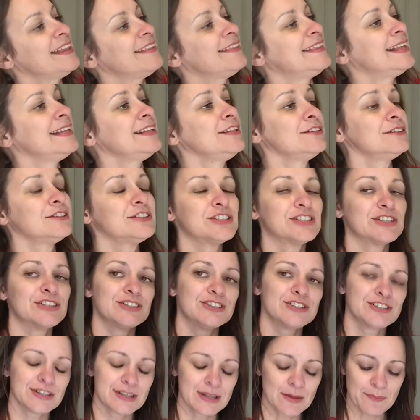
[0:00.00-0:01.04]
Then you'll
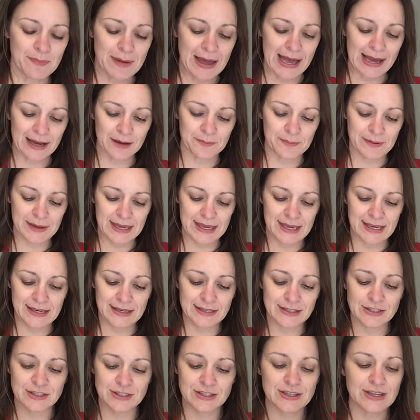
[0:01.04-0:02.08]
turn to the back
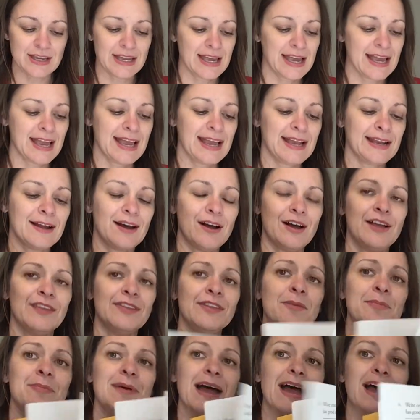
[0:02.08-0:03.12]
page, and on
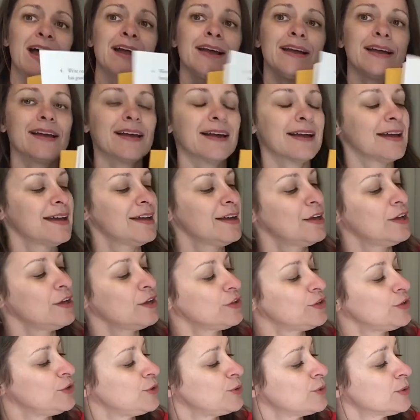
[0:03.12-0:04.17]
the back,
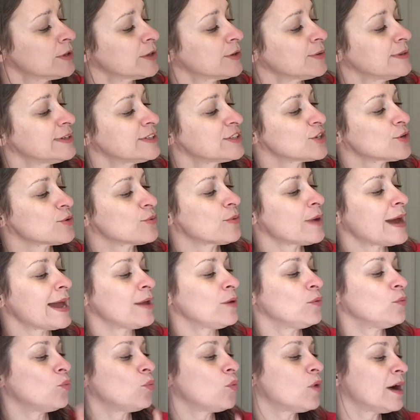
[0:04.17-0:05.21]
you are going to
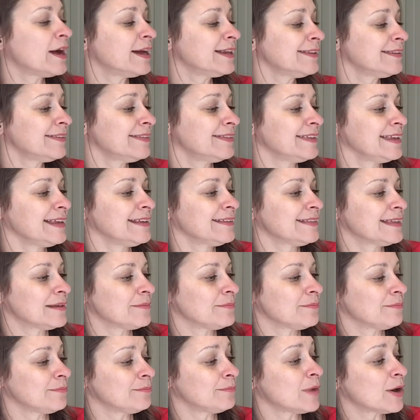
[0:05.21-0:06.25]
write one thing that
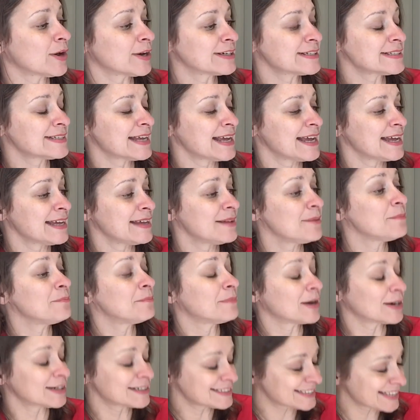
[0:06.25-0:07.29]

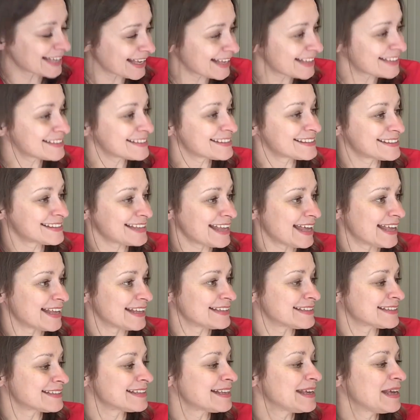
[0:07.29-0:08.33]
Martez
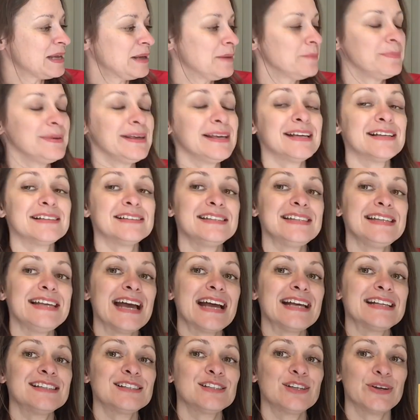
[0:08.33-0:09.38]
says because he
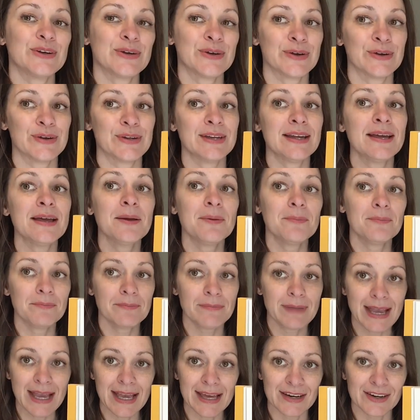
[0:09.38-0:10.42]
has good
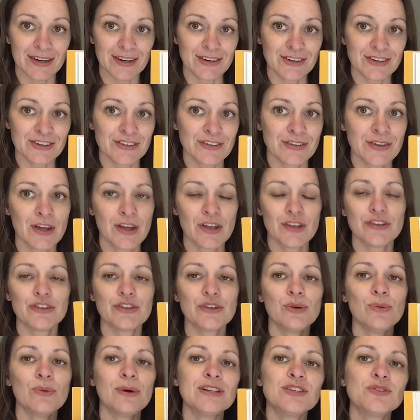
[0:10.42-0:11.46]
manners.
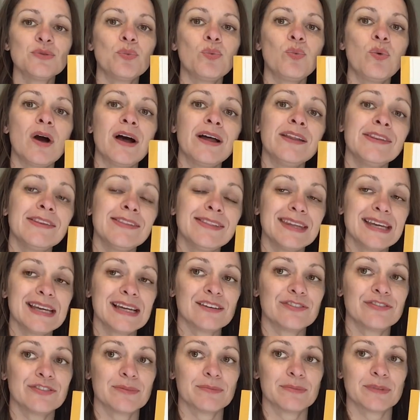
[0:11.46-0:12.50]
So what's one
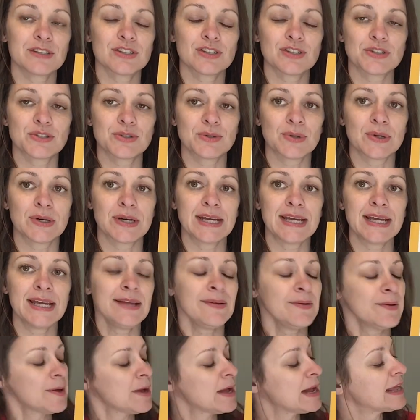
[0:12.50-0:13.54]
thing from the story
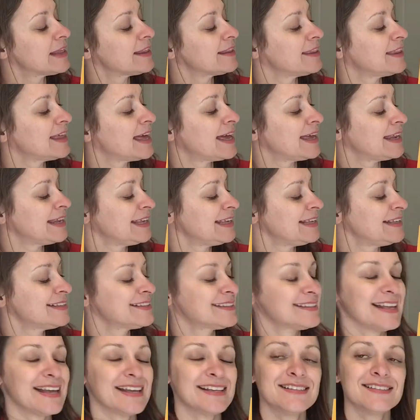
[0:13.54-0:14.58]
that he
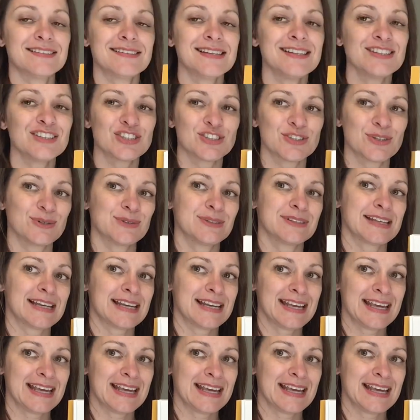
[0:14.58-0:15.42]
says that shows that